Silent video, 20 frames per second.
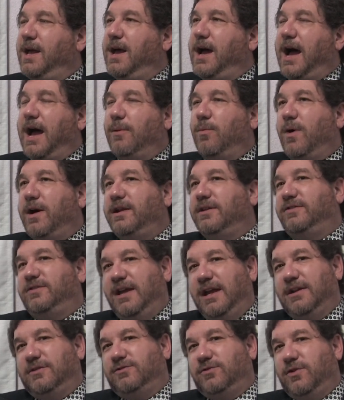I want to
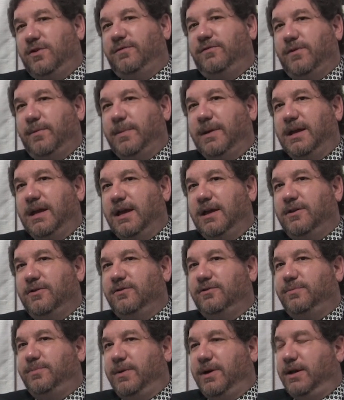say it's good for
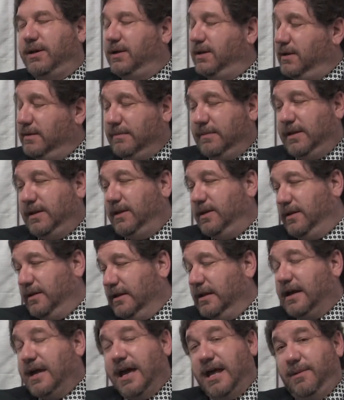beginners, but
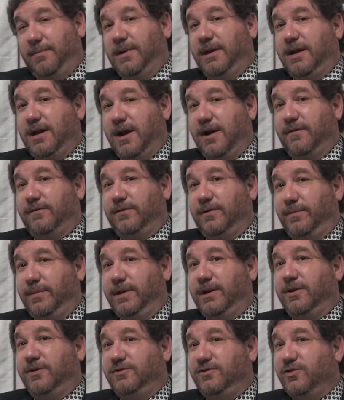you got to be careful,
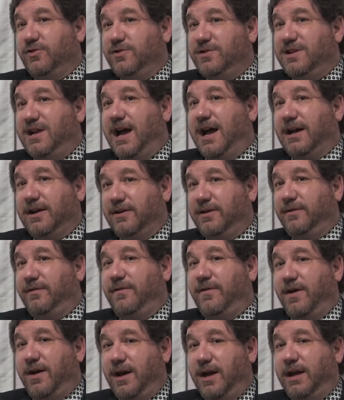because you're not going to
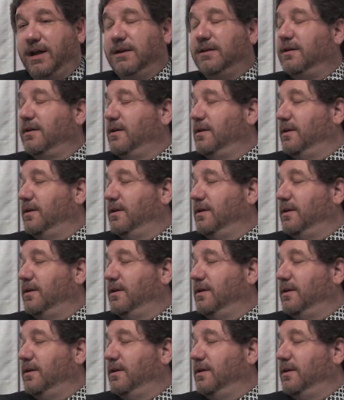find